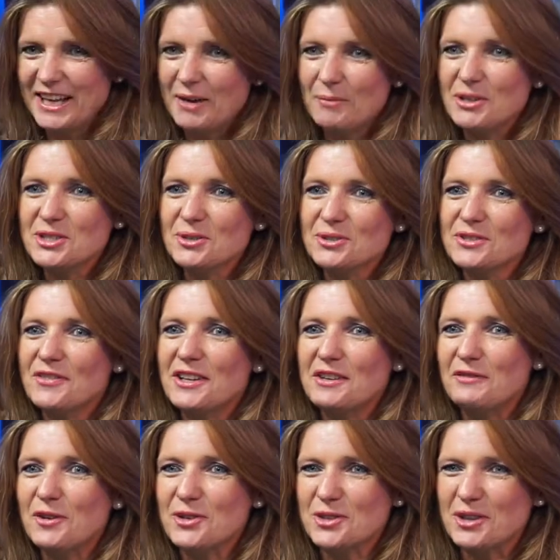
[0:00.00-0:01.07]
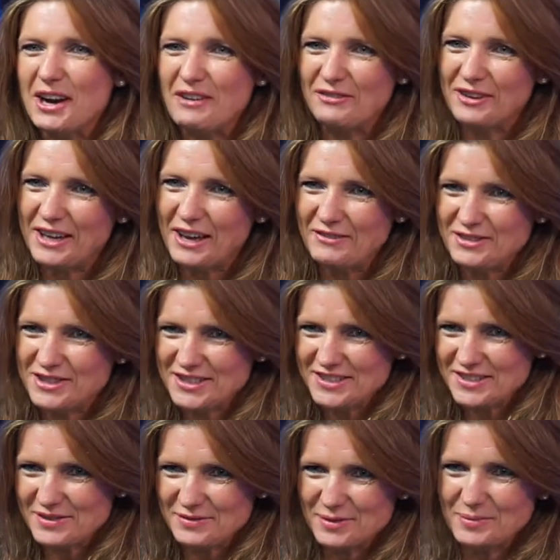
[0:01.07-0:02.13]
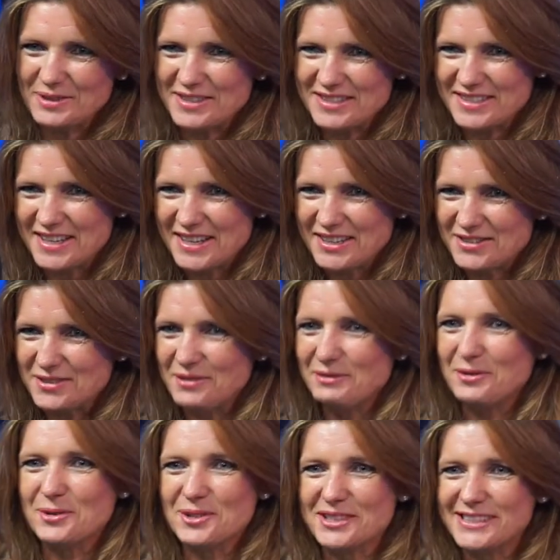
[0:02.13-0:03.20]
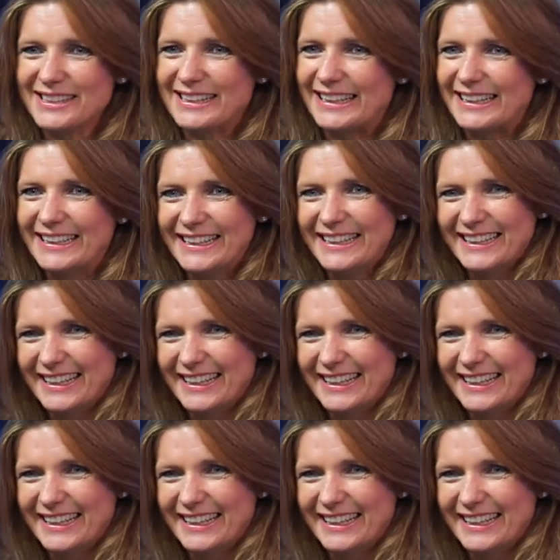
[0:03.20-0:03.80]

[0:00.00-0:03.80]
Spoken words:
And we don't have any photographic evidence of him with the cider, unfortunately.